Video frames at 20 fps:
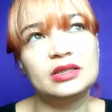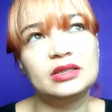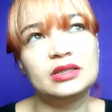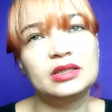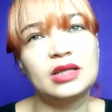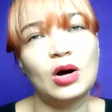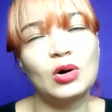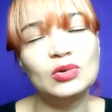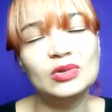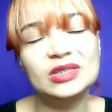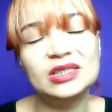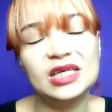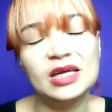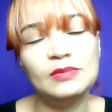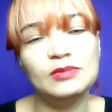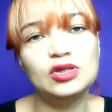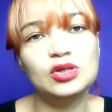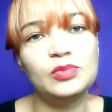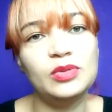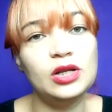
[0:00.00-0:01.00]
don't
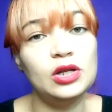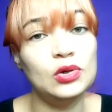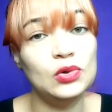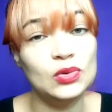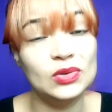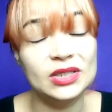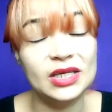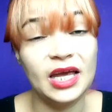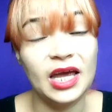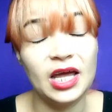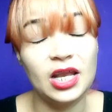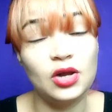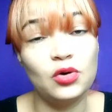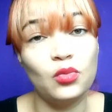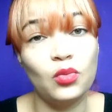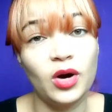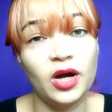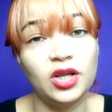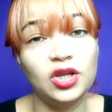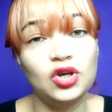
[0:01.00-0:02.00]
seem to be losing any
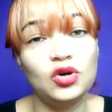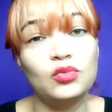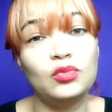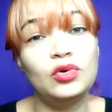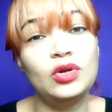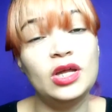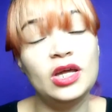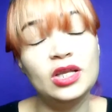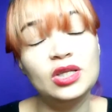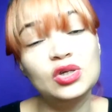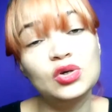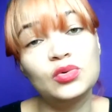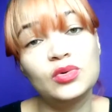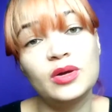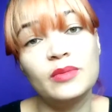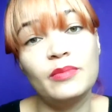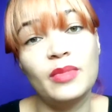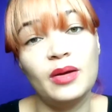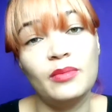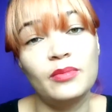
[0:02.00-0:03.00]
weight, you need to
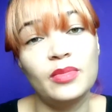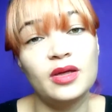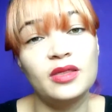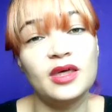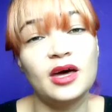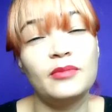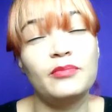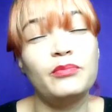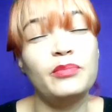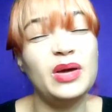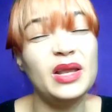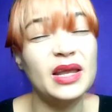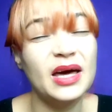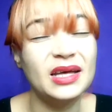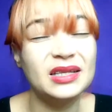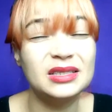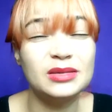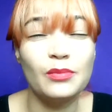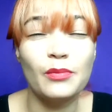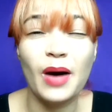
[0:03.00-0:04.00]
remember that
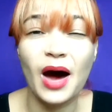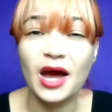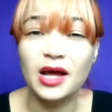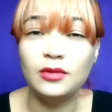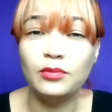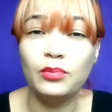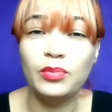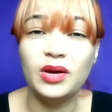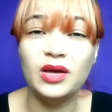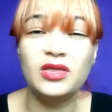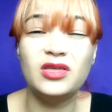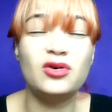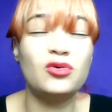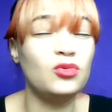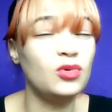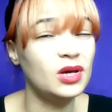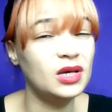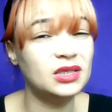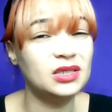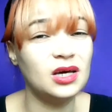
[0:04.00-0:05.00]
peanuts might be the
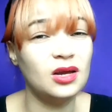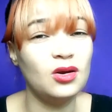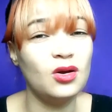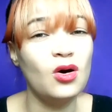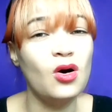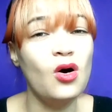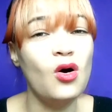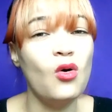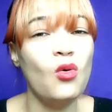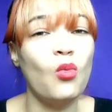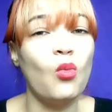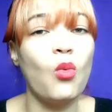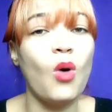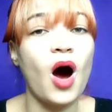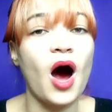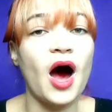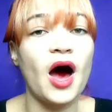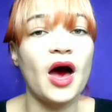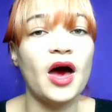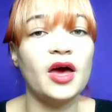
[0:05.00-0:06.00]
reason
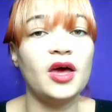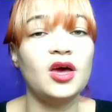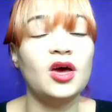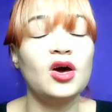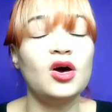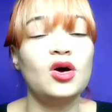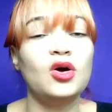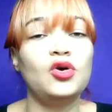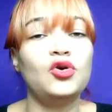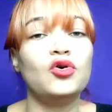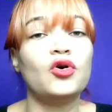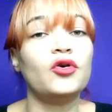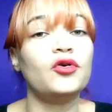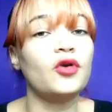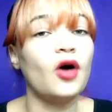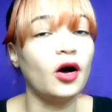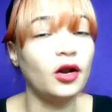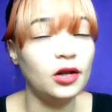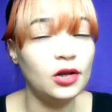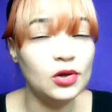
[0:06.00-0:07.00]
why you're
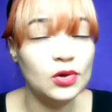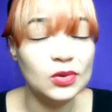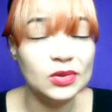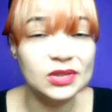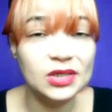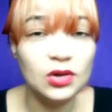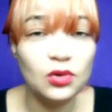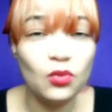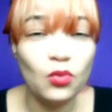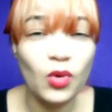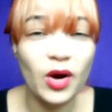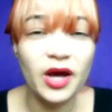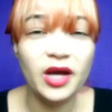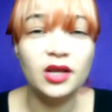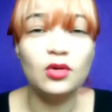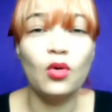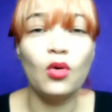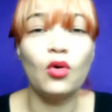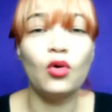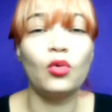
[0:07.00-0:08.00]
not losing
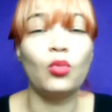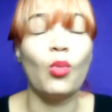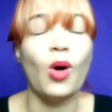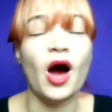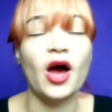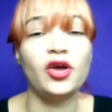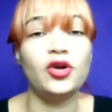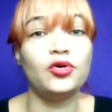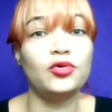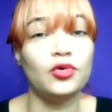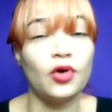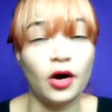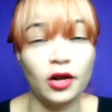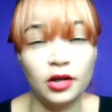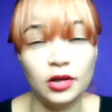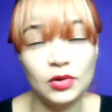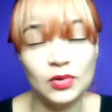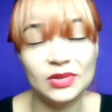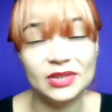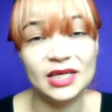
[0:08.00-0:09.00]
weight, or why you're not
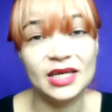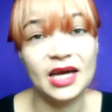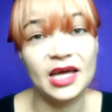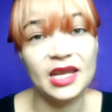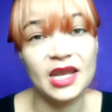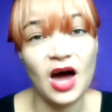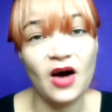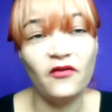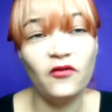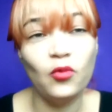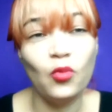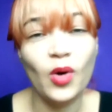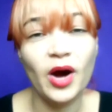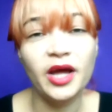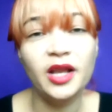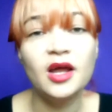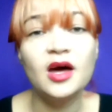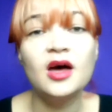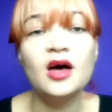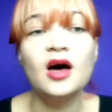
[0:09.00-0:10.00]
losing enough
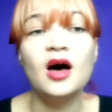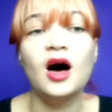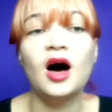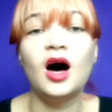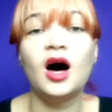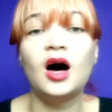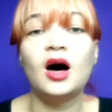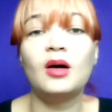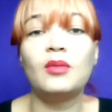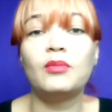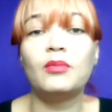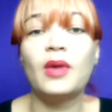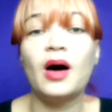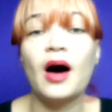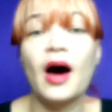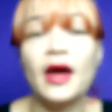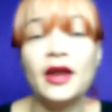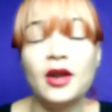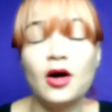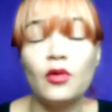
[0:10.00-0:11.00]
weight.
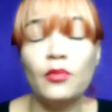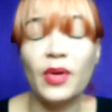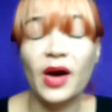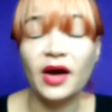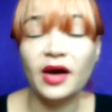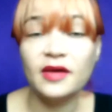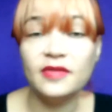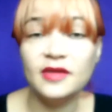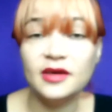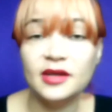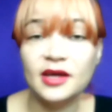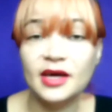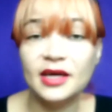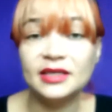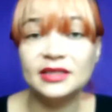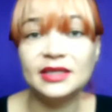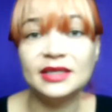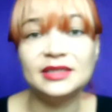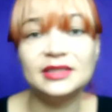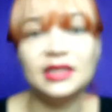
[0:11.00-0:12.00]
I know back in the
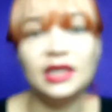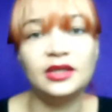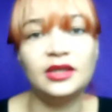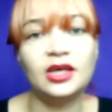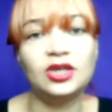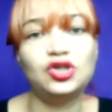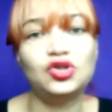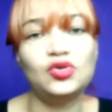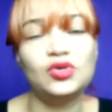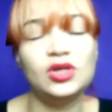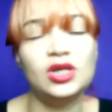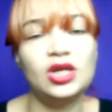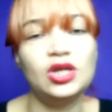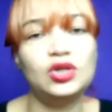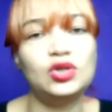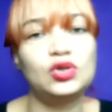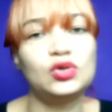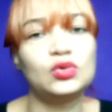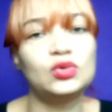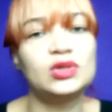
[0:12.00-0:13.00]
days they said that you
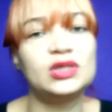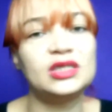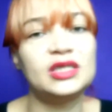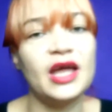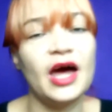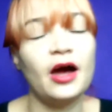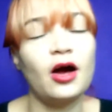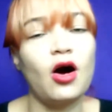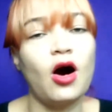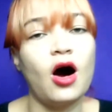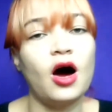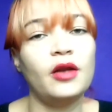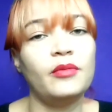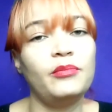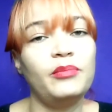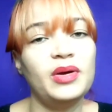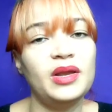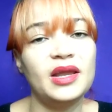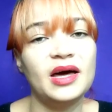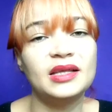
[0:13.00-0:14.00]
need to snack on
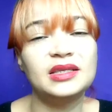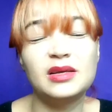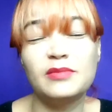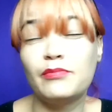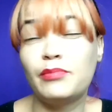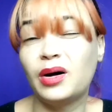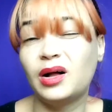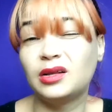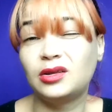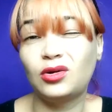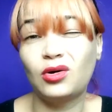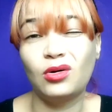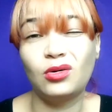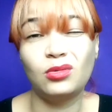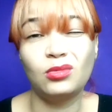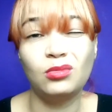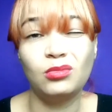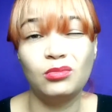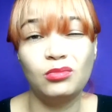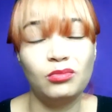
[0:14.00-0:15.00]
peanuts and
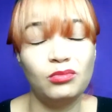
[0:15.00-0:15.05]
biltong